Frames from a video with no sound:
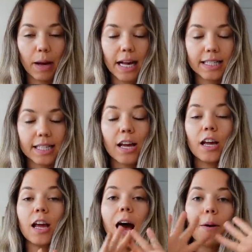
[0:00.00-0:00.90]
but
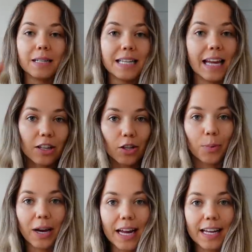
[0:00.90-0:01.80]
I wanna take a little
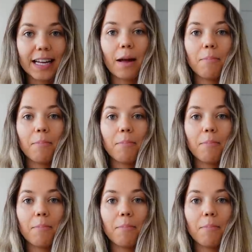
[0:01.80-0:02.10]
break,